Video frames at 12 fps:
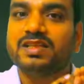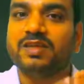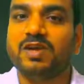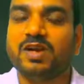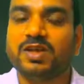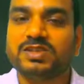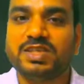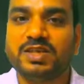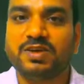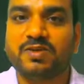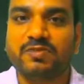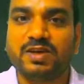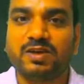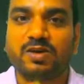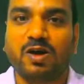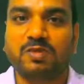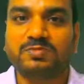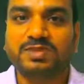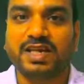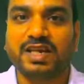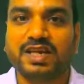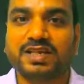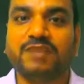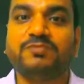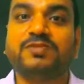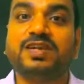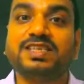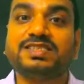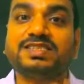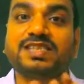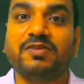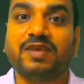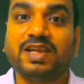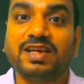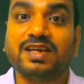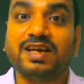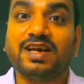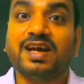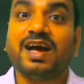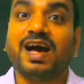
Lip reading: The velocity of an object if it is covering